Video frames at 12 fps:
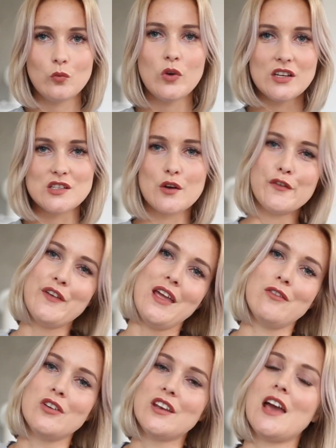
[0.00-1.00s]
What is your
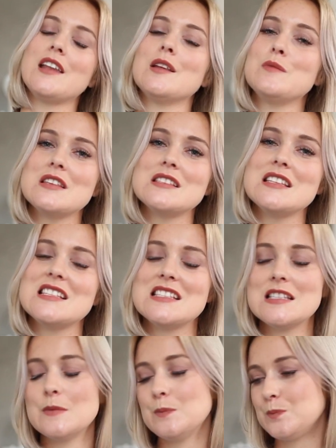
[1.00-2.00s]
favorite item this
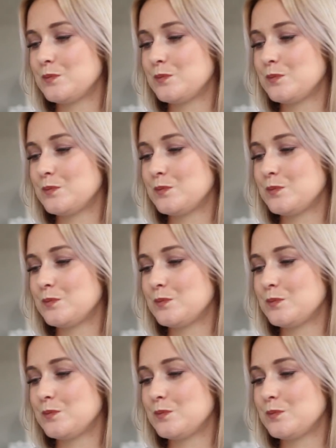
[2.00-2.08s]
season?